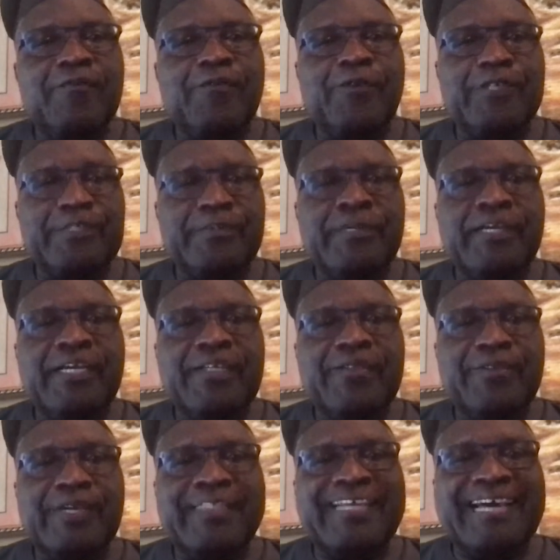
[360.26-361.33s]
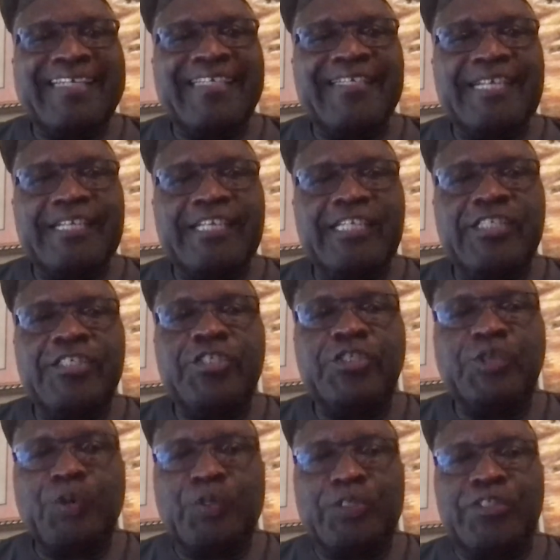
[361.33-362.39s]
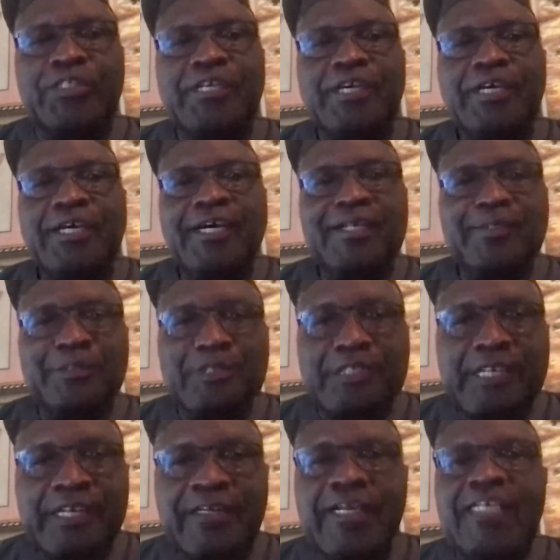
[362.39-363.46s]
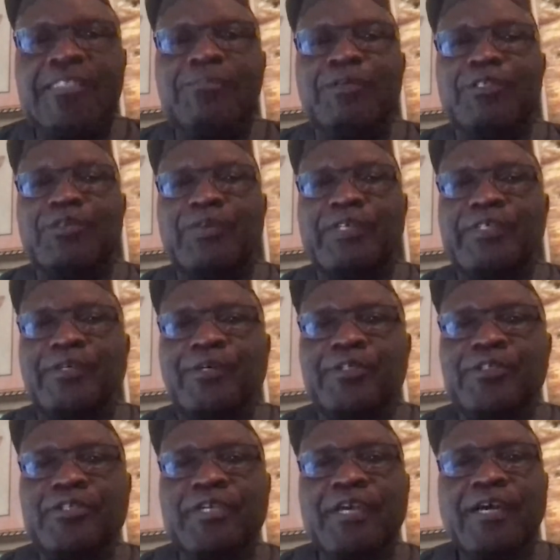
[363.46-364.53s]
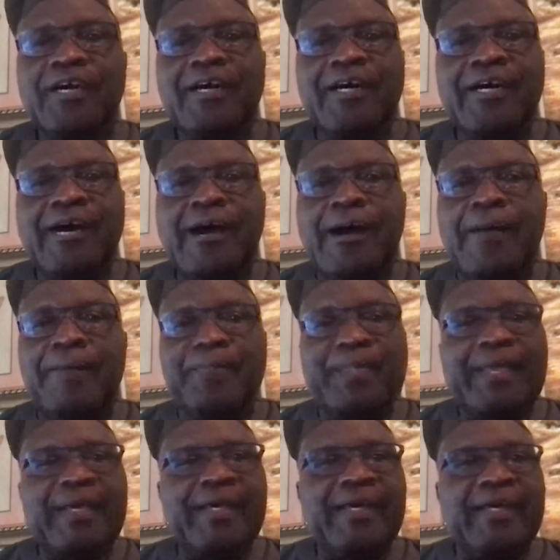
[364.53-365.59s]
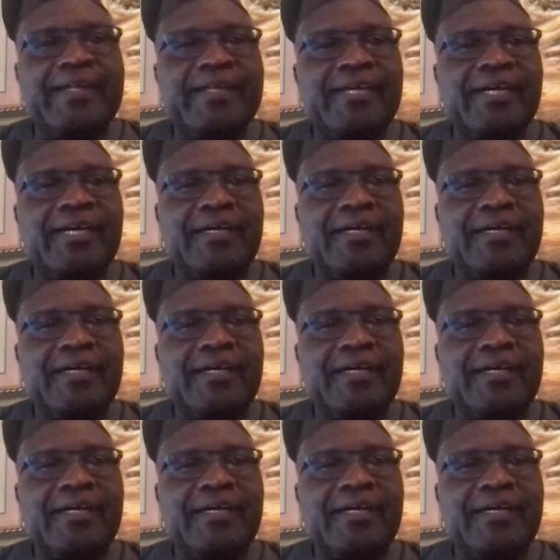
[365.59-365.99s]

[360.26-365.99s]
for Jamaica to get an irradiation source to sterilize mosquitoes um, and